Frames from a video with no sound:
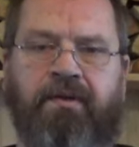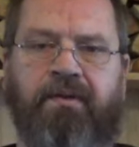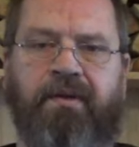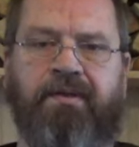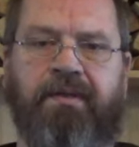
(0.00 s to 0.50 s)

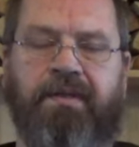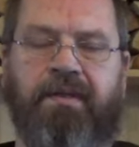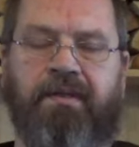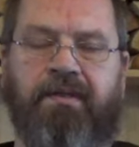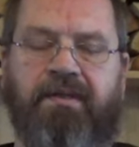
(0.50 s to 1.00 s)
Right.
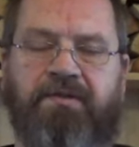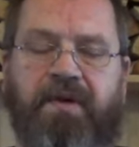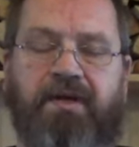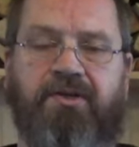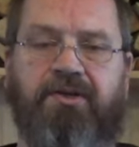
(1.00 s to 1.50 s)
There's
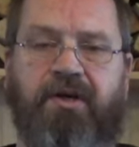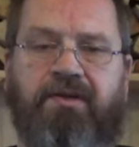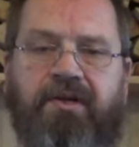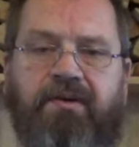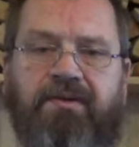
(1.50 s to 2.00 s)
been a
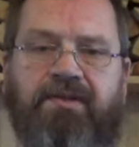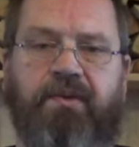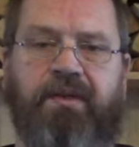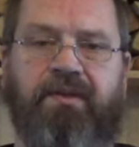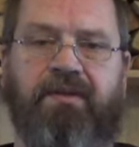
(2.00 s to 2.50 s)
change here in
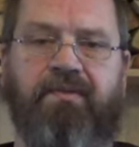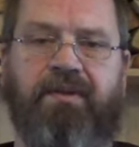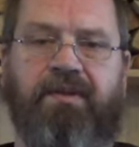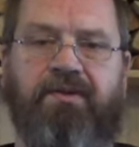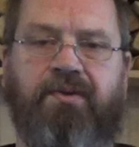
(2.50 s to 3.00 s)
Sweden
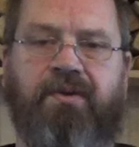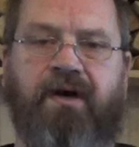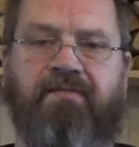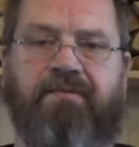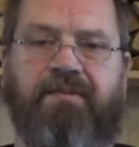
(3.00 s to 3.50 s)
with the new
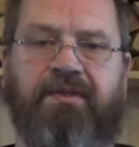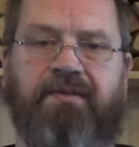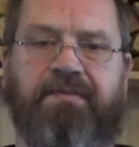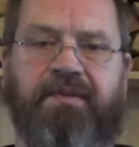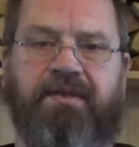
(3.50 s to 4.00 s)
government.